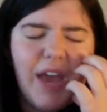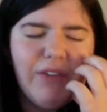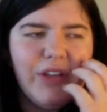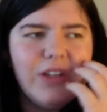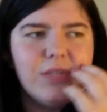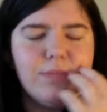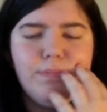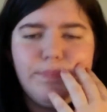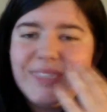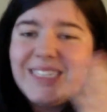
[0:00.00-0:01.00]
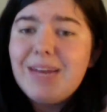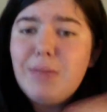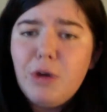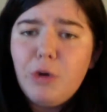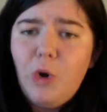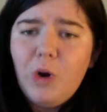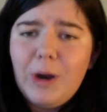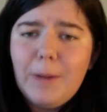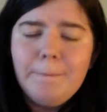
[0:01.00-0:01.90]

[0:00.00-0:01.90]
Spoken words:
I really just stayed in my own corner